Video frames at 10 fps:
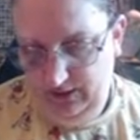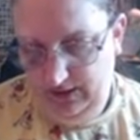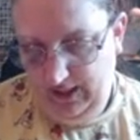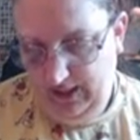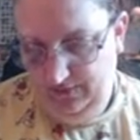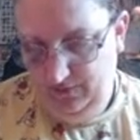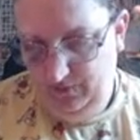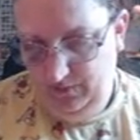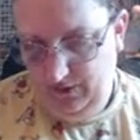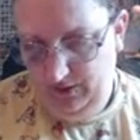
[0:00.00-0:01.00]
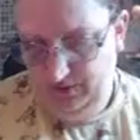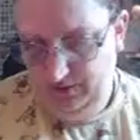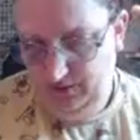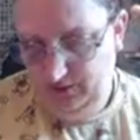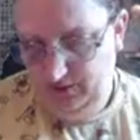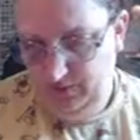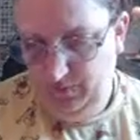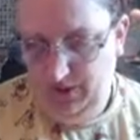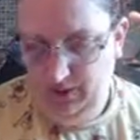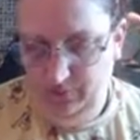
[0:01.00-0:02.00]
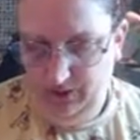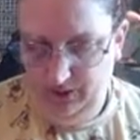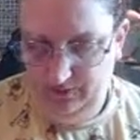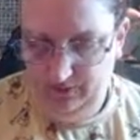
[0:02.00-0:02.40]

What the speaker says: to have the bunny butt.